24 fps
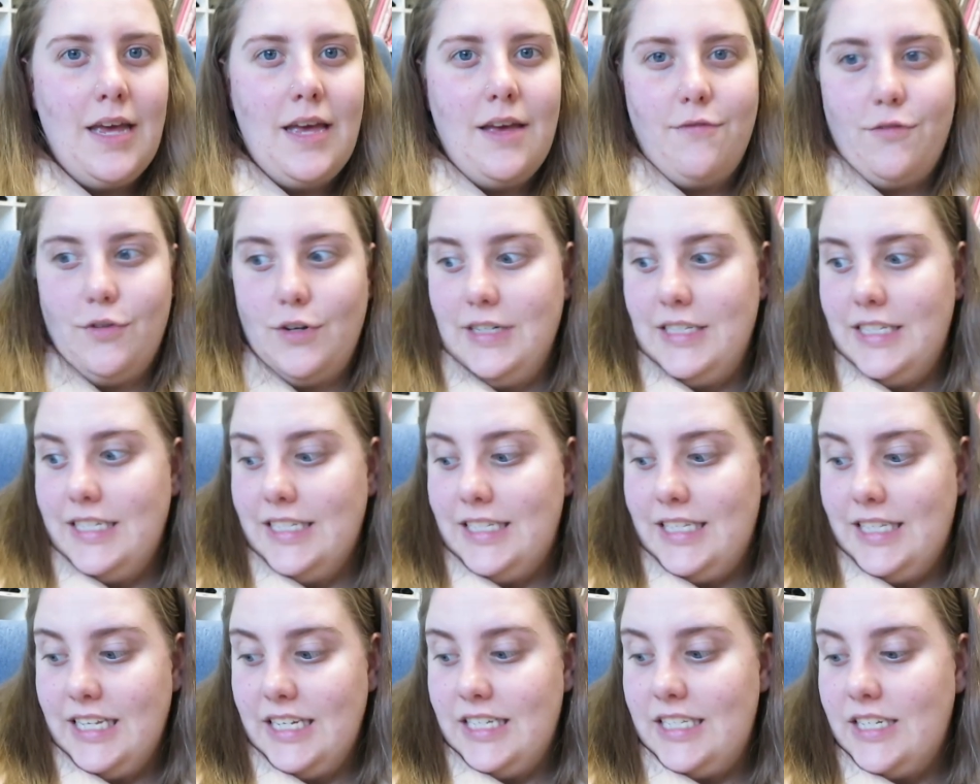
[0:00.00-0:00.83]
For
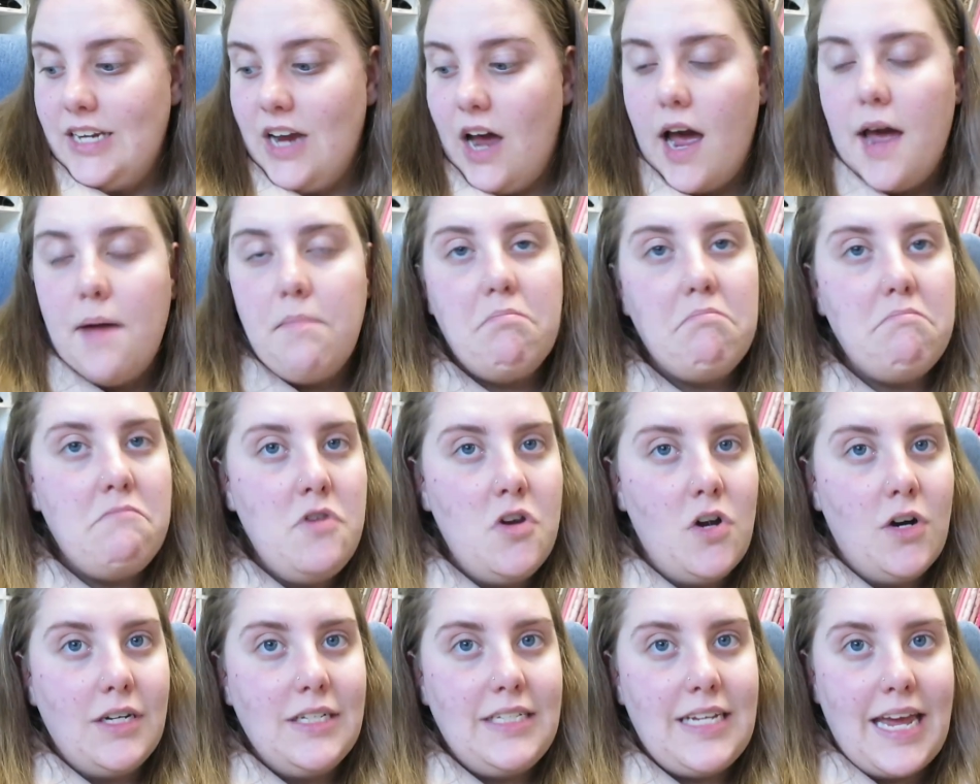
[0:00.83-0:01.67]
instance, this time,
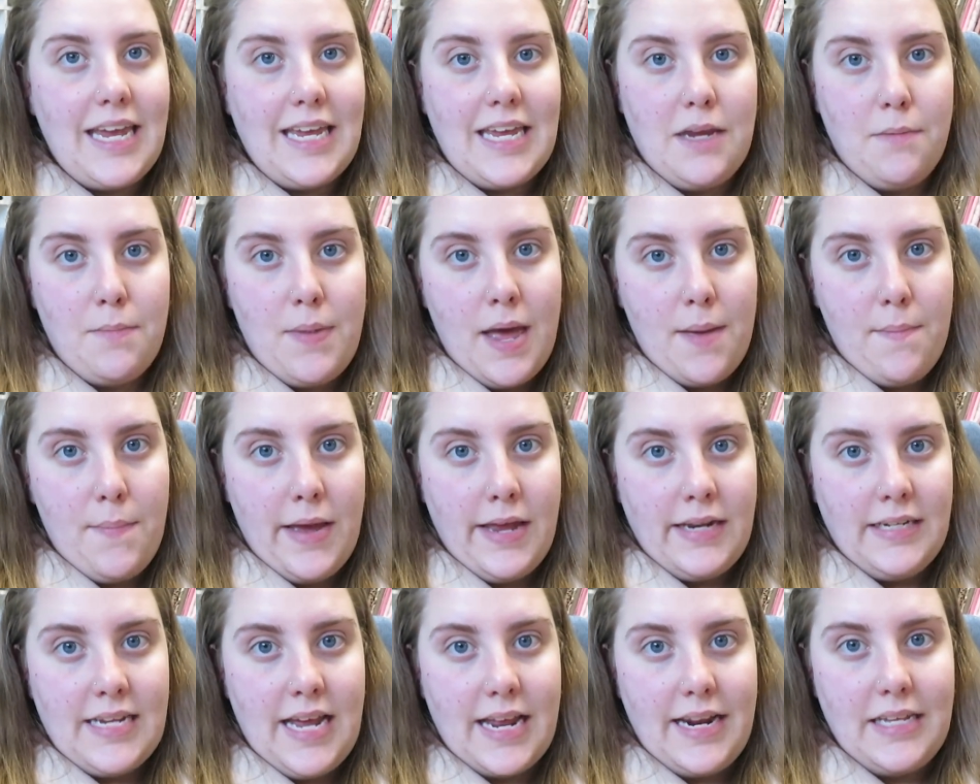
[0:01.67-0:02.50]
not taking pet
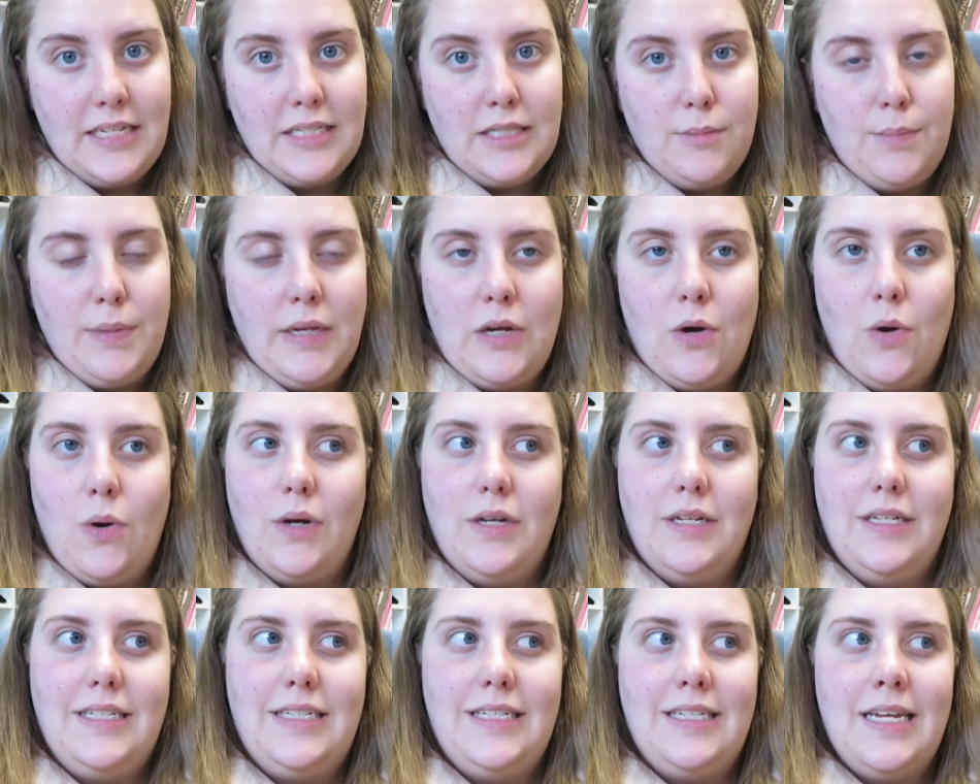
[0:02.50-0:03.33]
bandanas
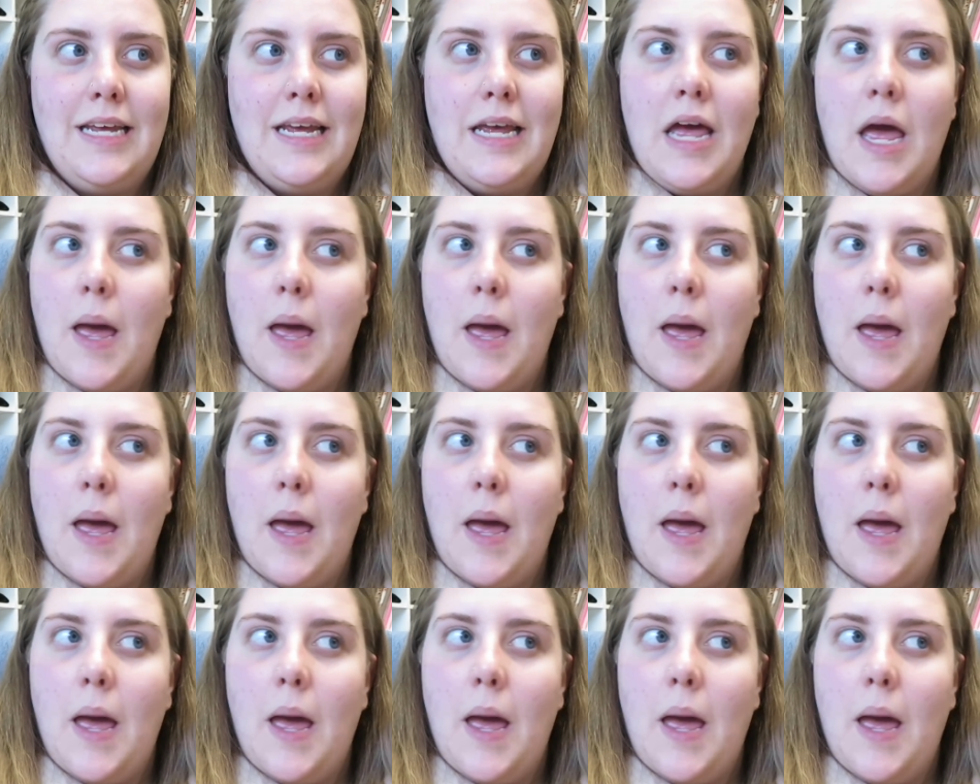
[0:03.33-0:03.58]
because